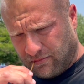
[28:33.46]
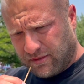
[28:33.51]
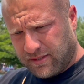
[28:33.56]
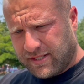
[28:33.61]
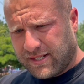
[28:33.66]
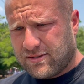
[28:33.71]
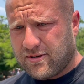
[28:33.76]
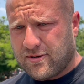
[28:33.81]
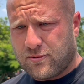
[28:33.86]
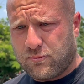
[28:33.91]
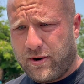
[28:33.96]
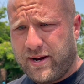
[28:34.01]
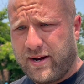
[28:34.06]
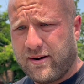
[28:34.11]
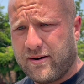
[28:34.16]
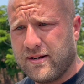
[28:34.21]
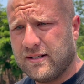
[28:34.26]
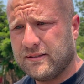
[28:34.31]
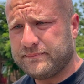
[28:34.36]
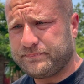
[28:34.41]
it's just
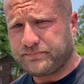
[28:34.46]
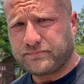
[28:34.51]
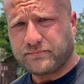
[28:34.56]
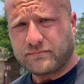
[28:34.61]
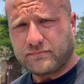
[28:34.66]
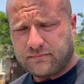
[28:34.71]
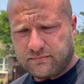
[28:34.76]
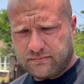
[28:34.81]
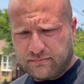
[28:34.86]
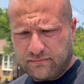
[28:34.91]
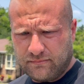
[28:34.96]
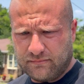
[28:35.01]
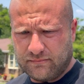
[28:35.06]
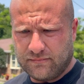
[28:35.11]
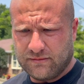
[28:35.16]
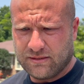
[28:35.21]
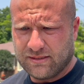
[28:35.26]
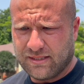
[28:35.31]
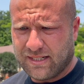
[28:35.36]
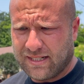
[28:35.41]
weird.
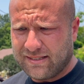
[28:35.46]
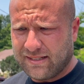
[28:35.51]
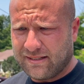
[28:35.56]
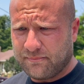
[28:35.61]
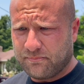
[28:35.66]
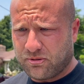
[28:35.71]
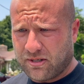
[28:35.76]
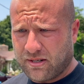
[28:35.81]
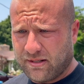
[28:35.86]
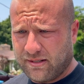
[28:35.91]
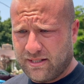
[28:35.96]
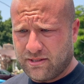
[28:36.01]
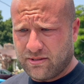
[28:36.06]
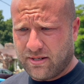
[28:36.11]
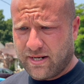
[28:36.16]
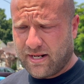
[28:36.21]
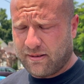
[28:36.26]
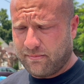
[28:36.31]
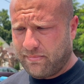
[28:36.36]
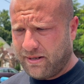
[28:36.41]
I think Pirelli either
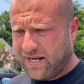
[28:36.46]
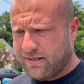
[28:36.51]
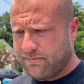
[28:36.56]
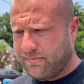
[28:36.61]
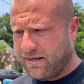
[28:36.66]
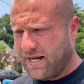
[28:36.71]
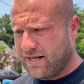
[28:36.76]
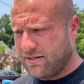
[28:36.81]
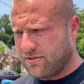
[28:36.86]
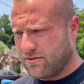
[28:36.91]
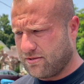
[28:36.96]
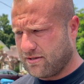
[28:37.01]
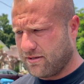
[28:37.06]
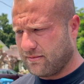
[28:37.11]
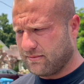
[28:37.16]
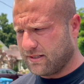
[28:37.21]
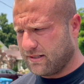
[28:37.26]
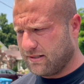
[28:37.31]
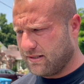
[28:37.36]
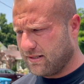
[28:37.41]
had a bad batch or
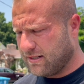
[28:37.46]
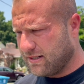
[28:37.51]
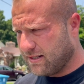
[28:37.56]
something.